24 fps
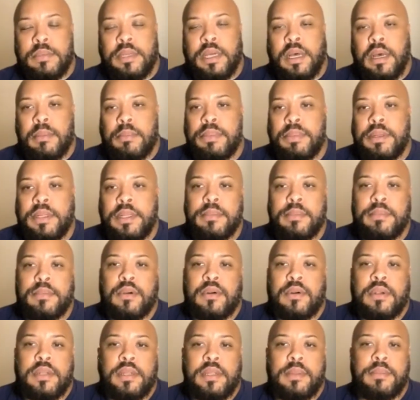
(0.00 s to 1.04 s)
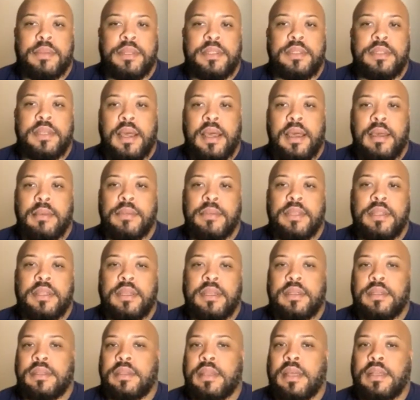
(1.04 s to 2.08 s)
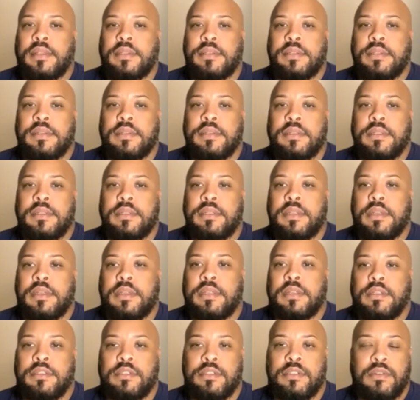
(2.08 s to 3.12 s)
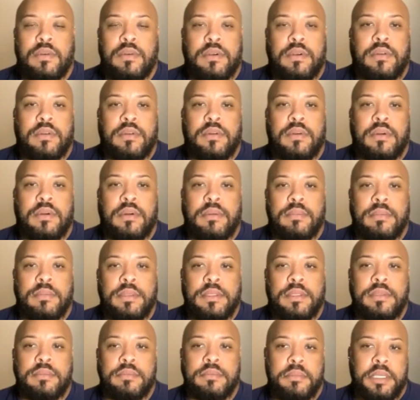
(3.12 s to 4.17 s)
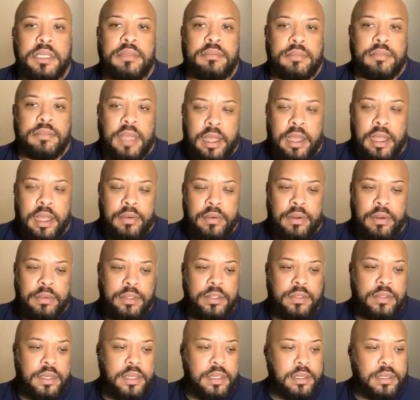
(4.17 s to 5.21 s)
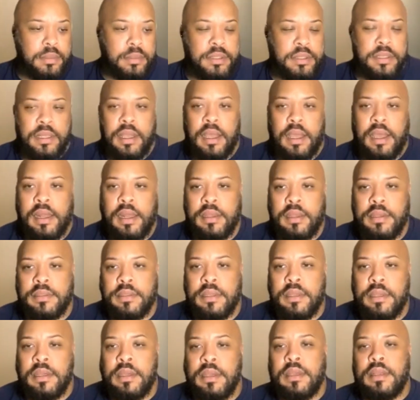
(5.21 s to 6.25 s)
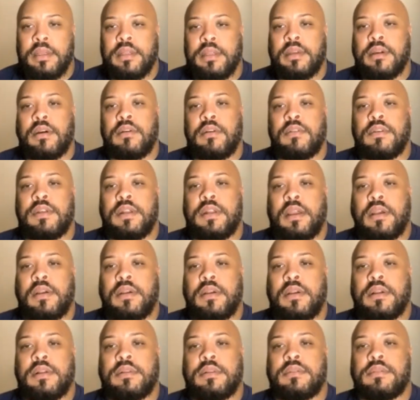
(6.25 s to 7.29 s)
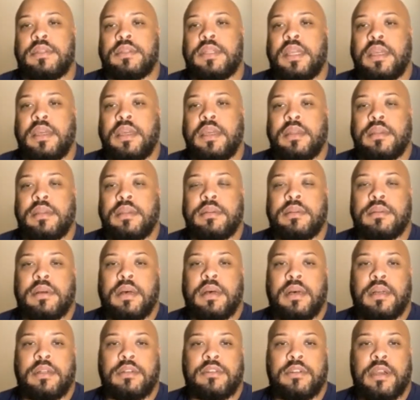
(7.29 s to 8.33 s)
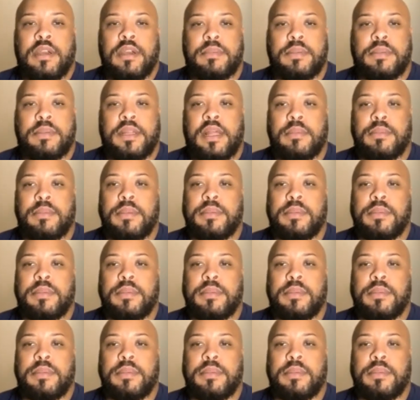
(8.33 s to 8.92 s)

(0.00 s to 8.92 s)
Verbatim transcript: uh, blimp or clip in time and think that's the historical norm. But I agree with you 100%, Alex. The COVID era did uh, trap a lot of